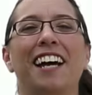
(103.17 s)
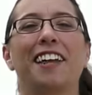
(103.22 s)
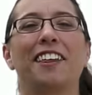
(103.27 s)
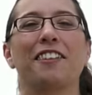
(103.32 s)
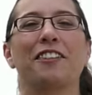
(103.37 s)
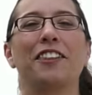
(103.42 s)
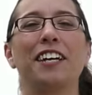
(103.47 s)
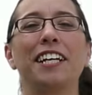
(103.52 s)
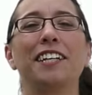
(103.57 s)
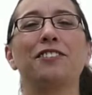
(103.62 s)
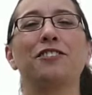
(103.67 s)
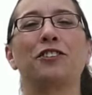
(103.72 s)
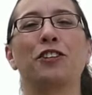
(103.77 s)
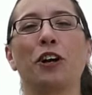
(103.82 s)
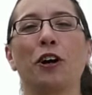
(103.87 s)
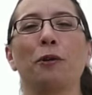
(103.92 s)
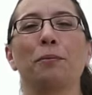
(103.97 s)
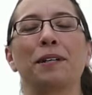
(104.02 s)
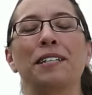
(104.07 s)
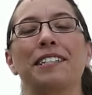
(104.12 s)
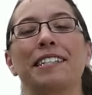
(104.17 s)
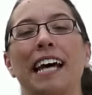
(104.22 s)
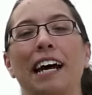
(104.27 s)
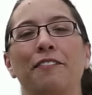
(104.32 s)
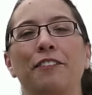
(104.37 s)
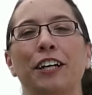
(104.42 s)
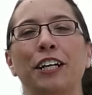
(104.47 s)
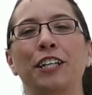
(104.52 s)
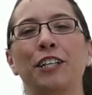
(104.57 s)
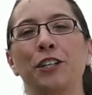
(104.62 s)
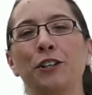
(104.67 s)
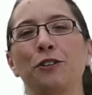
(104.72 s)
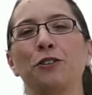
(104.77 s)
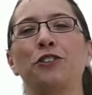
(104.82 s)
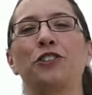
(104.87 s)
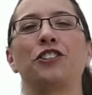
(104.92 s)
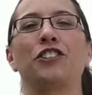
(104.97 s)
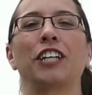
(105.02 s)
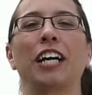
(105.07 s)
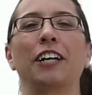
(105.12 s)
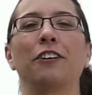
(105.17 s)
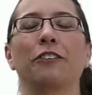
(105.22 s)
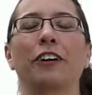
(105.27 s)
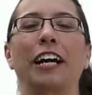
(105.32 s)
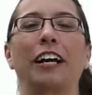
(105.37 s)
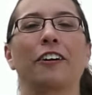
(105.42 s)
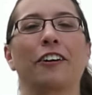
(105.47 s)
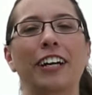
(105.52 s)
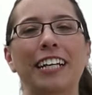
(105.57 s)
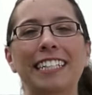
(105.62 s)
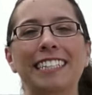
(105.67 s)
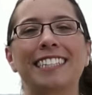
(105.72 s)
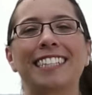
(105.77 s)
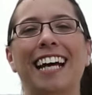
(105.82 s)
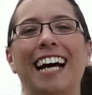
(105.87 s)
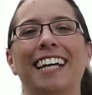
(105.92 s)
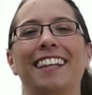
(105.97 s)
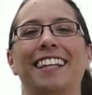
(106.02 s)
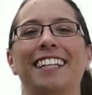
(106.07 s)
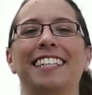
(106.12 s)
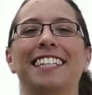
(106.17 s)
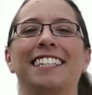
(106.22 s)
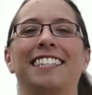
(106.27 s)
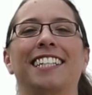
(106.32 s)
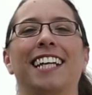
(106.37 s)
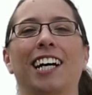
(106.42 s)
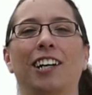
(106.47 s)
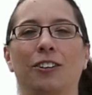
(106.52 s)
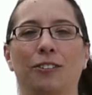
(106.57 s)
These turbines have a huge generator inside the nacelle.